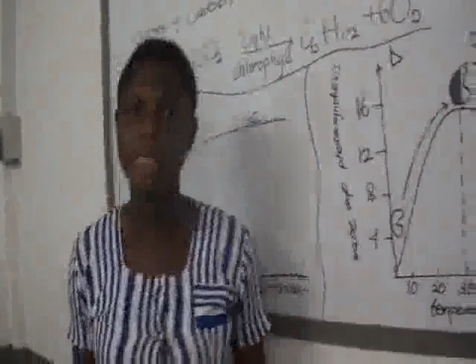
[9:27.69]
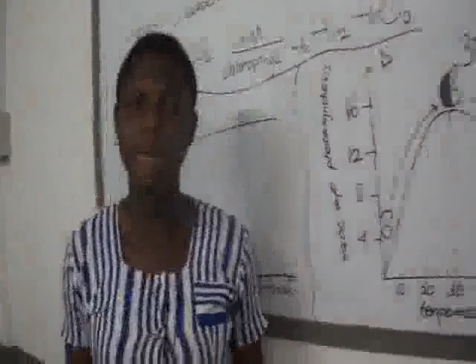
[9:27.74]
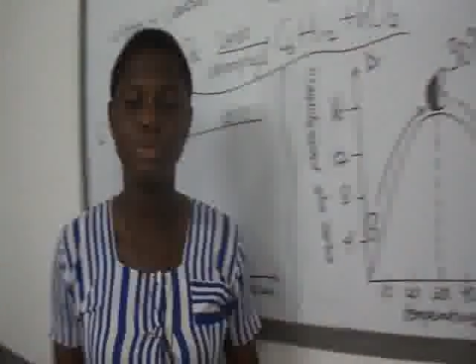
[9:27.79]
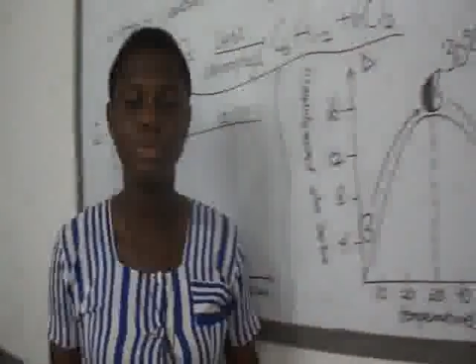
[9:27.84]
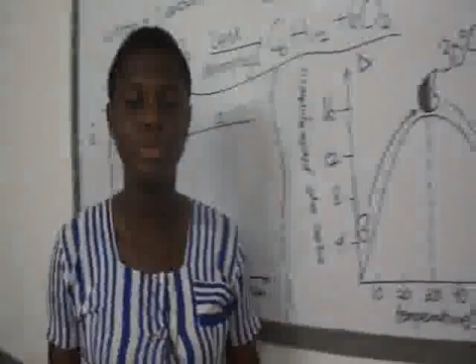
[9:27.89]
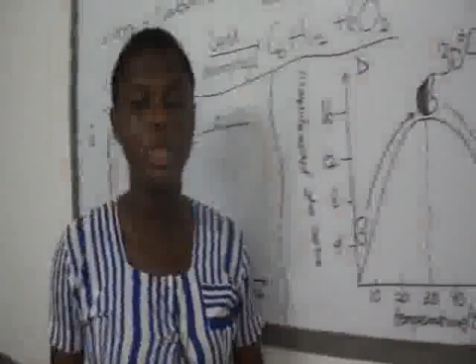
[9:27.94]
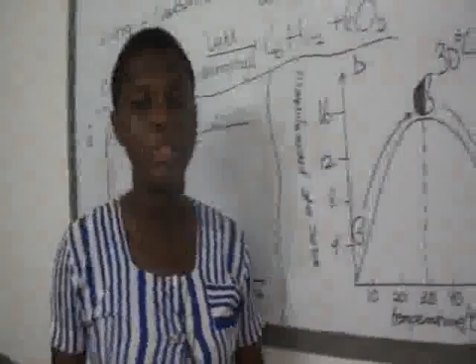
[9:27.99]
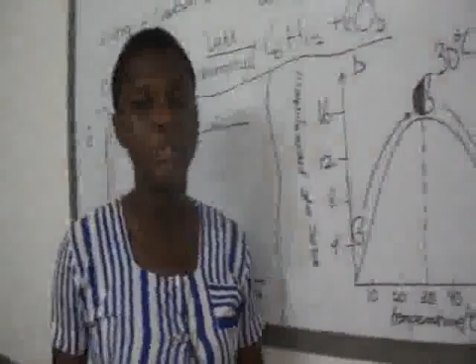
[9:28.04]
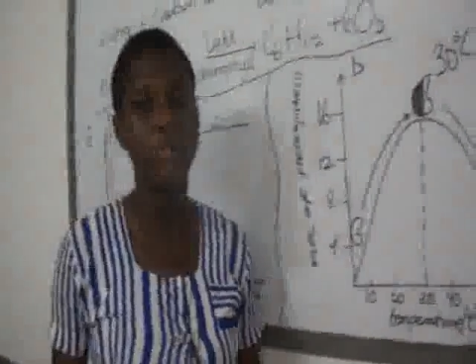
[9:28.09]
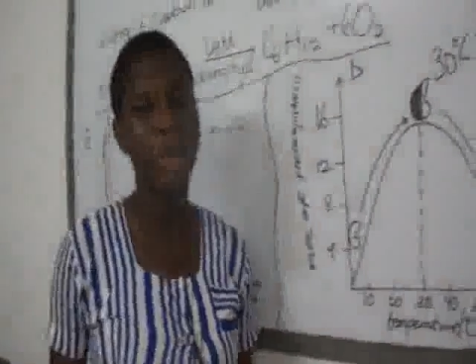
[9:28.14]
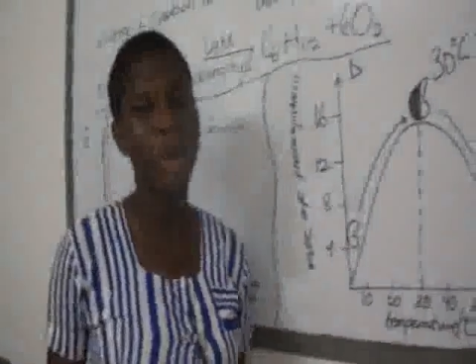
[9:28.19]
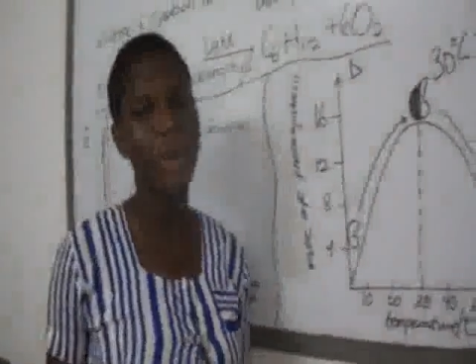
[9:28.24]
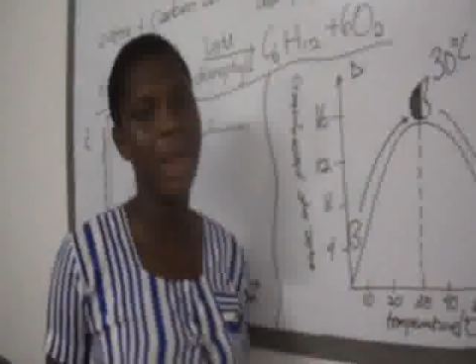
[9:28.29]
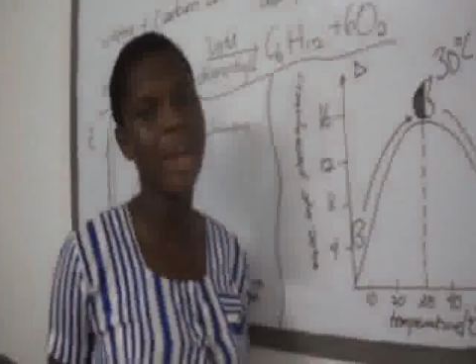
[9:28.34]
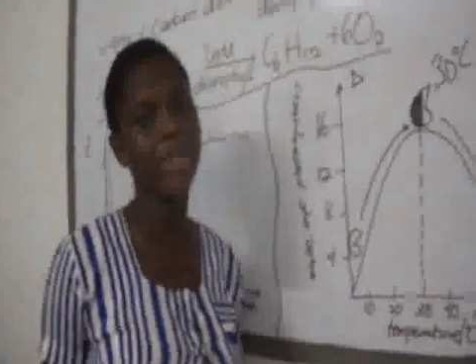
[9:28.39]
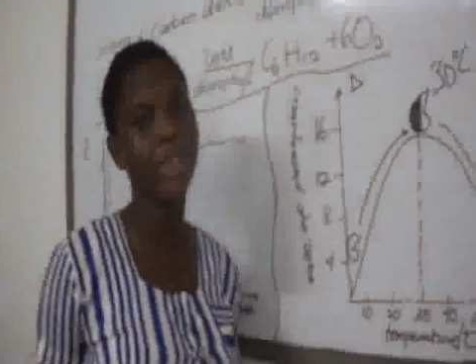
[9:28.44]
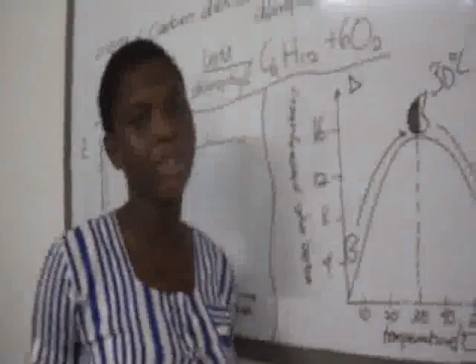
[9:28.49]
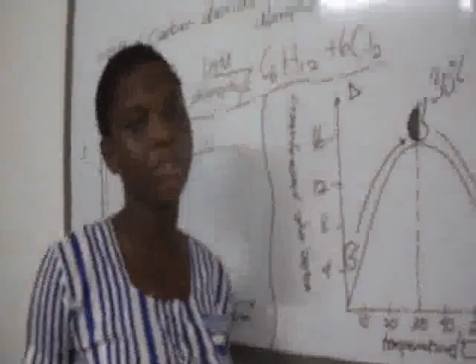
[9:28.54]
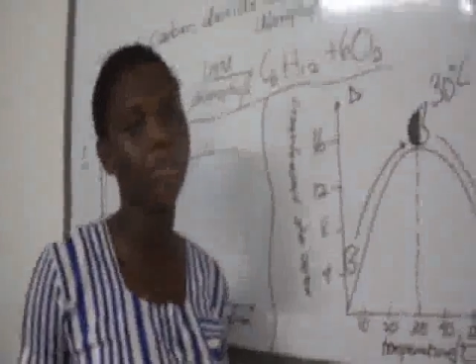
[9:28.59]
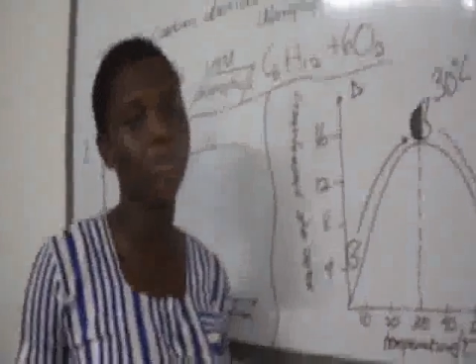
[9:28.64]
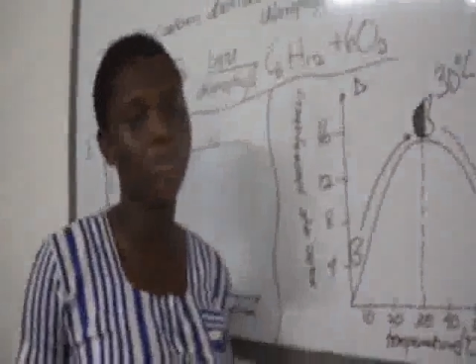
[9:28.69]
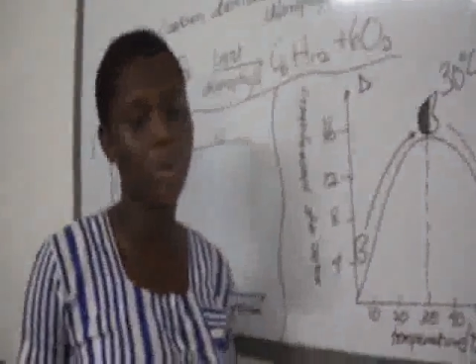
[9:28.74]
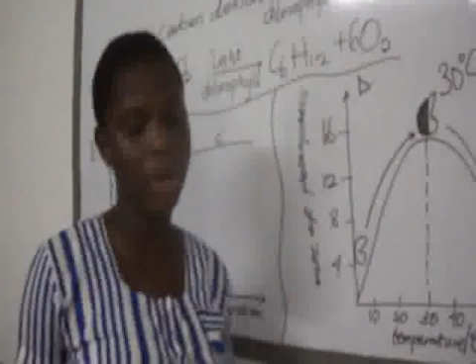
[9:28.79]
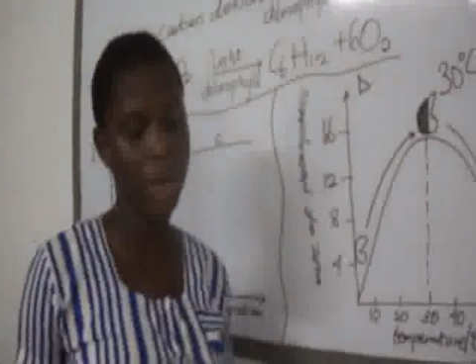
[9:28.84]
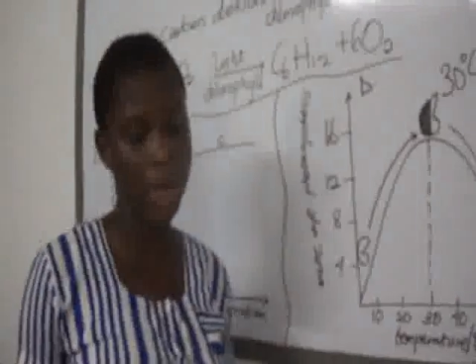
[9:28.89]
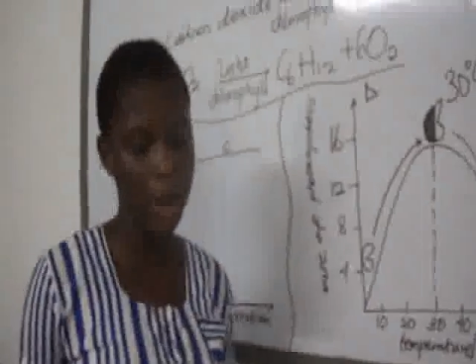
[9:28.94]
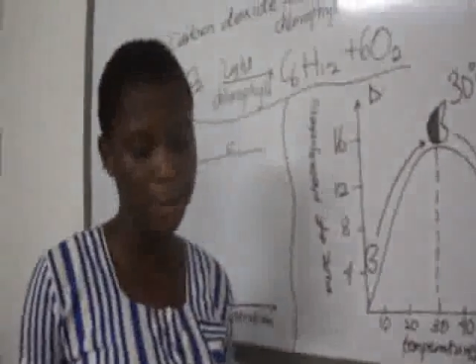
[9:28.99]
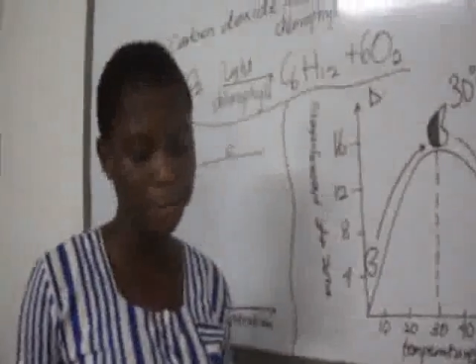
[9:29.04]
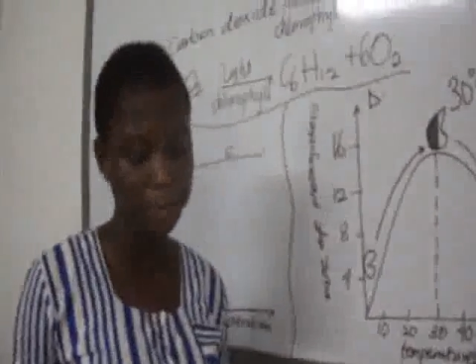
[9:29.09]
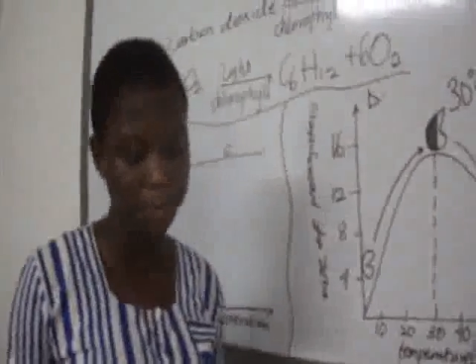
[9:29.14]
substrate for a reaction to
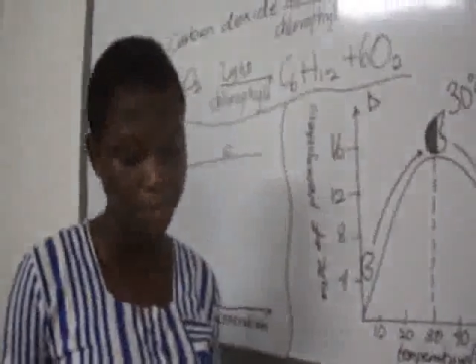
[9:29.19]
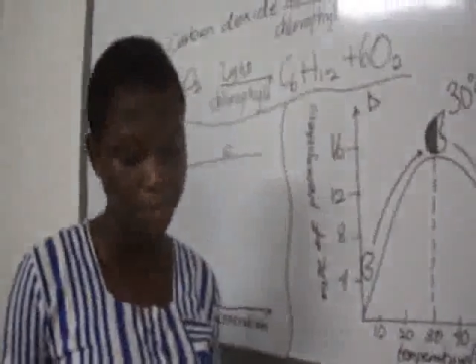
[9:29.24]
occur.